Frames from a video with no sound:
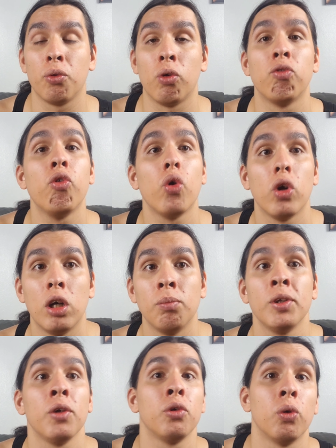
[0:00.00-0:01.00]
throw
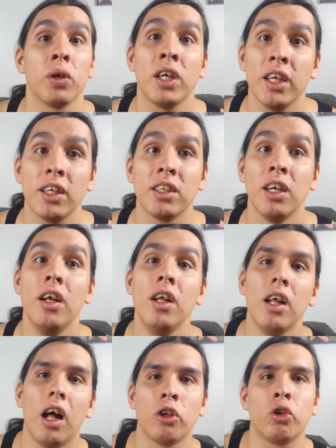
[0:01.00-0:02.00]
forearms, I'll throw kicks,
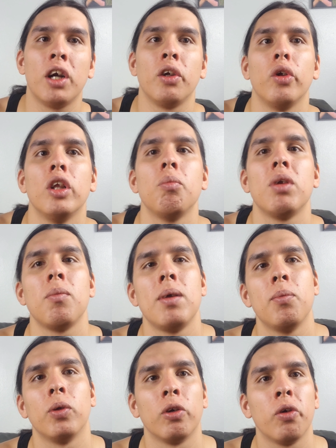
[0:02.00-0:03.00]
I'll try to eliminate
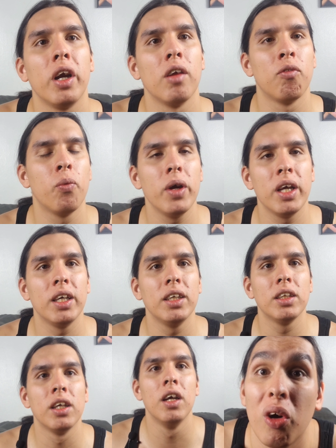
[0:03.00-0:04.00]
people in creative
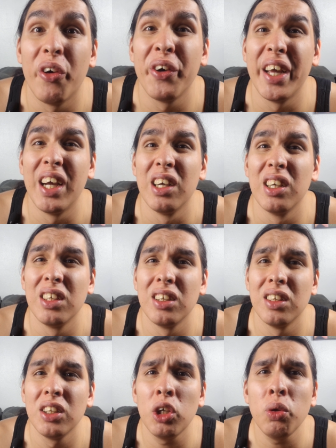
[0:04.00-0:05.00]
ways. Oh yeah,
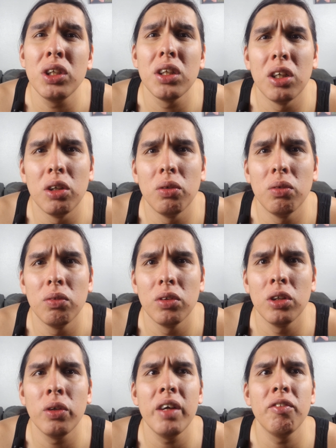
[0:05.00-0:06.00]
go slow.
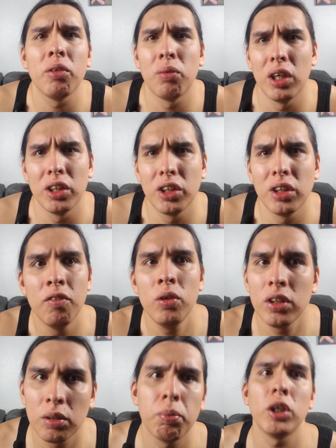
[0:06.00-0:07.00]
You don't have to rush. If you
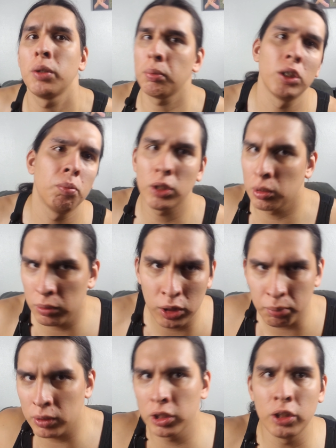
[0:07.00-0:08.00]
just punch,
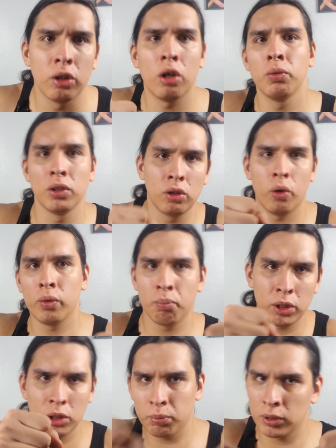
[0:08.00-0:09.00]
and you're always going
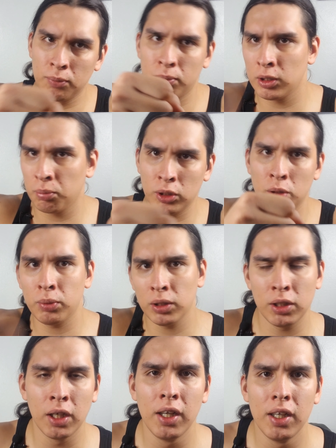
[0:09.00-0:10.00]
punch,
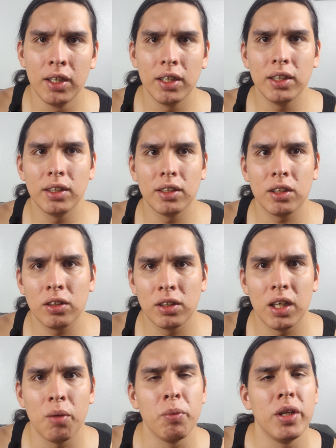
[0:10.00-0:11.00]
it starts
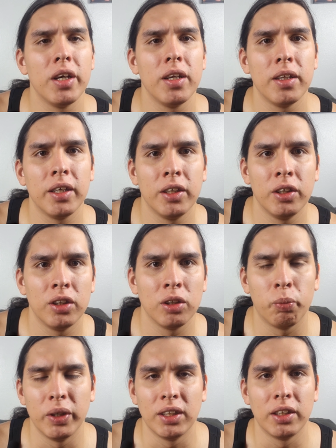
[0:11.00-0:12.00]
to not mean anything, and you're
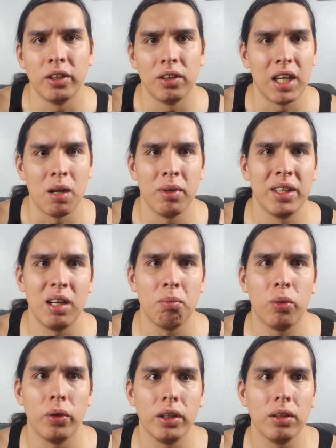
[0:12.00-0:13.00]
just wasting your time at that
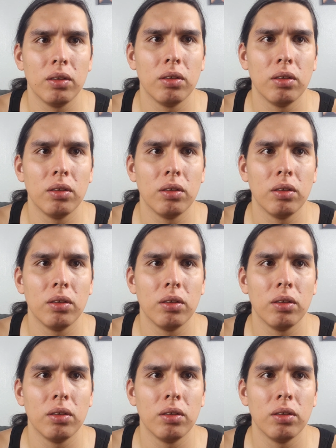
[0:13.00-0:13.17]
point.